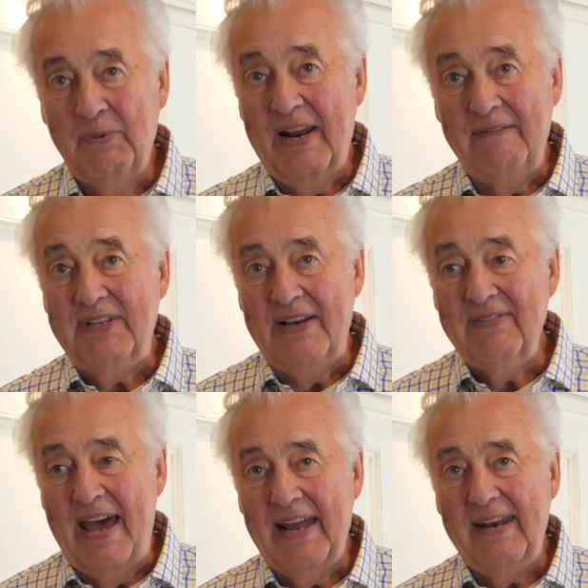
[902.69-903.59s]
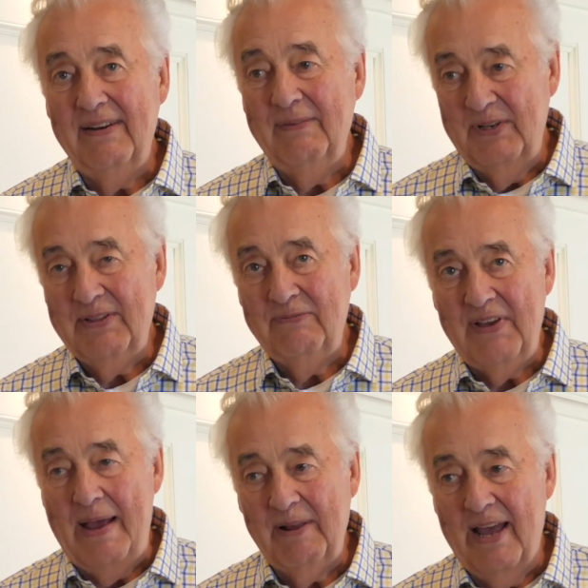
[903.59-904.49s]
I've done that with the
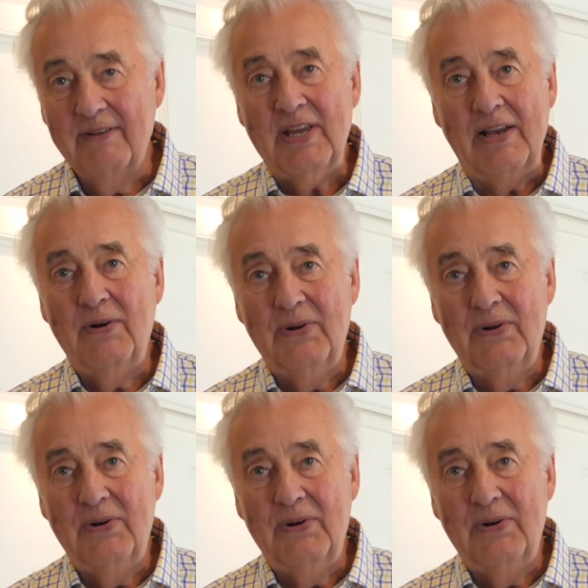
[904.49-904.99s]
family, I'll take a